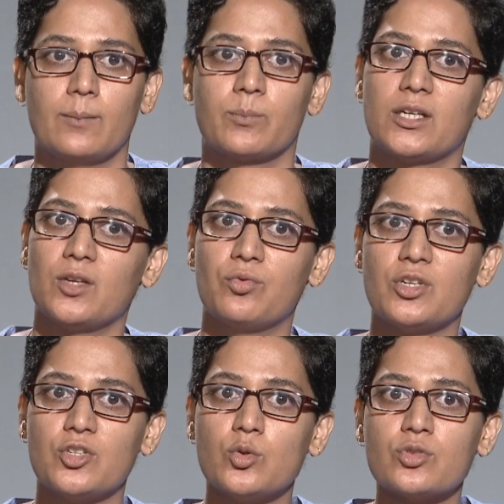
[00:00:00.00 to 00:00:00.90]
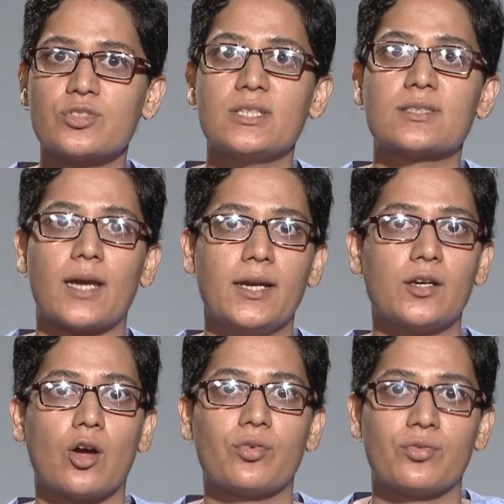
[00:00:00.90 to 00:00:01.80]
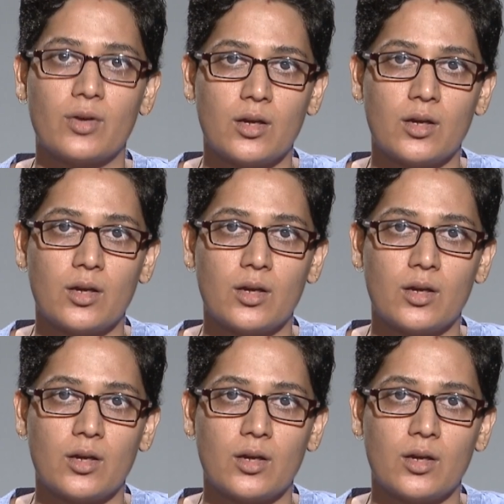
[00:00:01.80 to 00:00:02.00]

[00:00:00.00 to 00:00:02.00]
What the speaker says: that if we use these kind of